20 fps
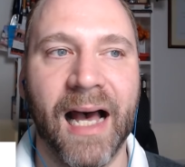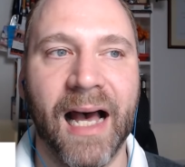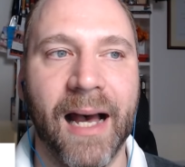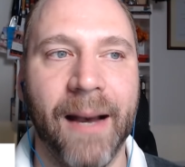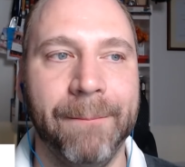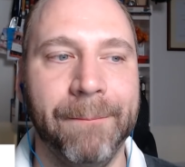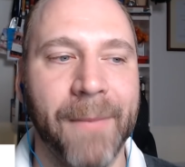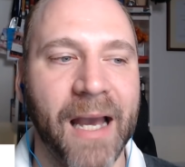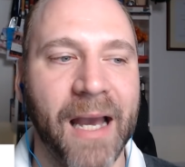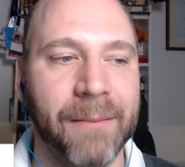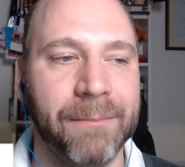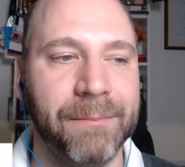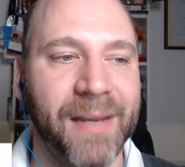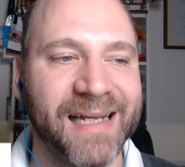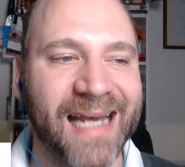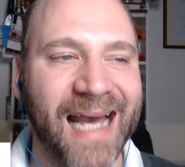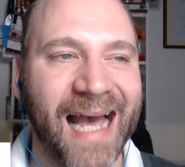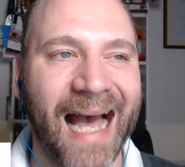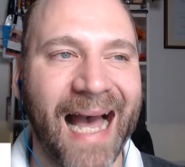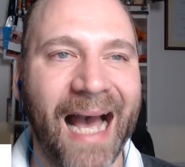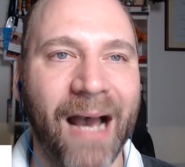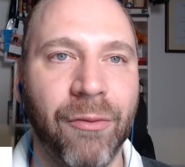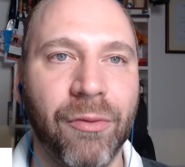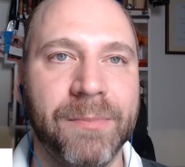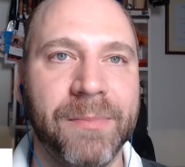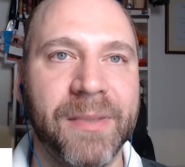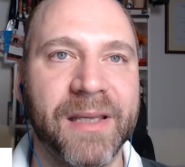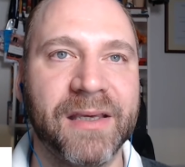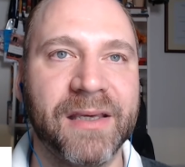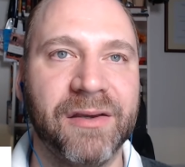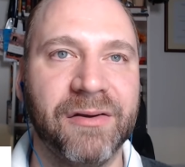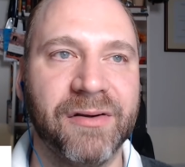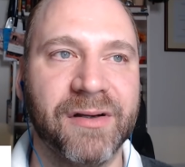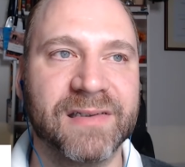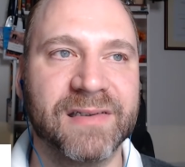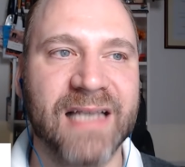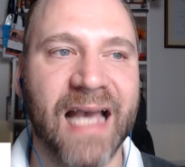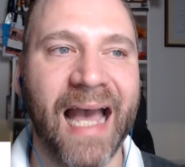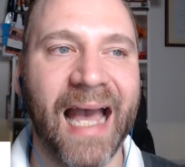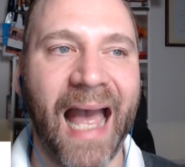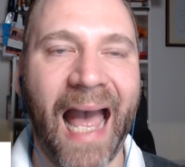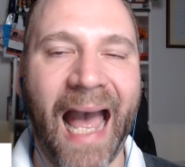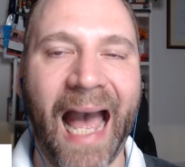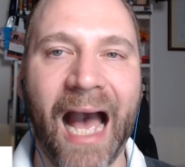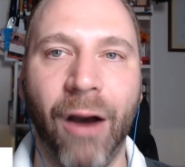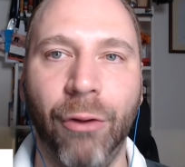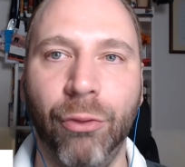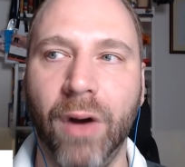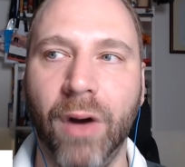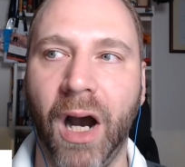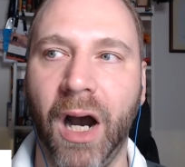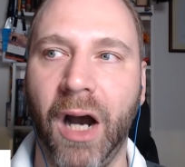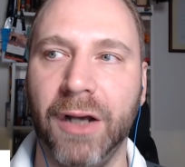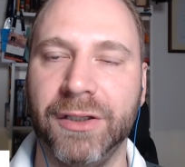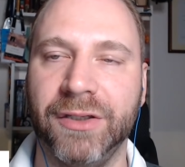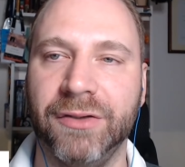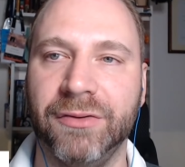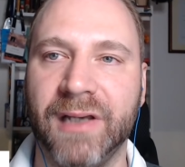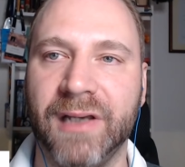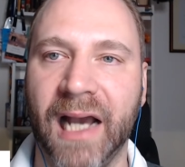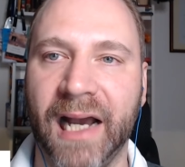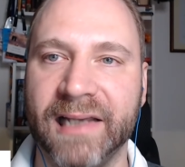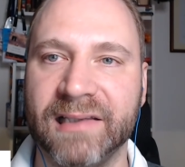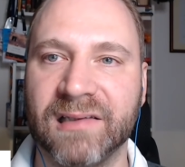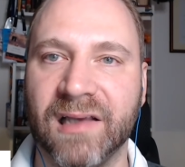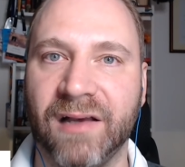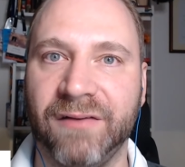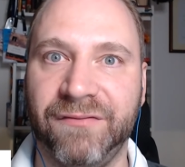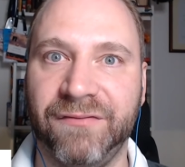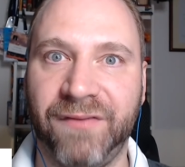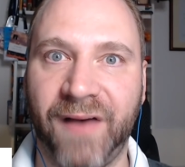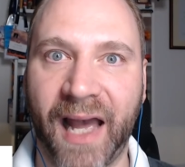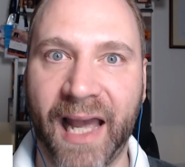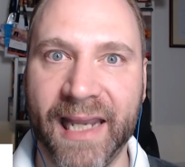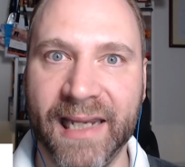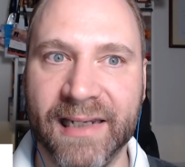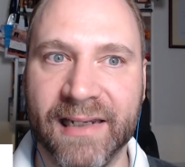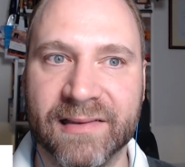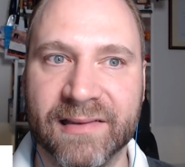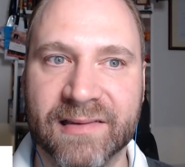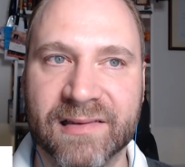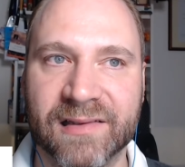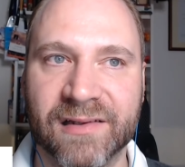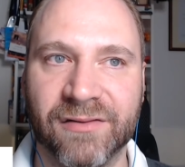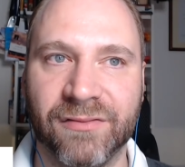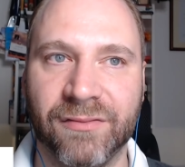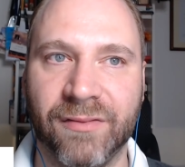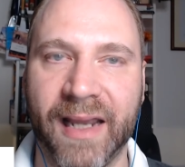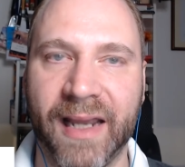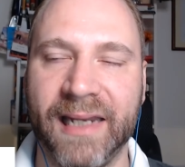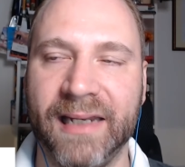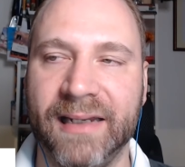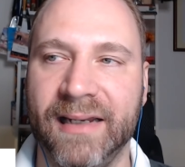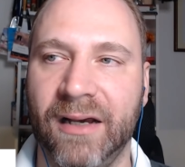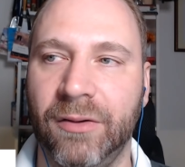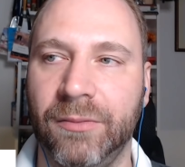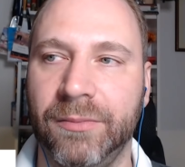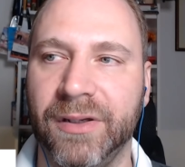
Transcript: Um, but I would be curious, how are you guys financed right now?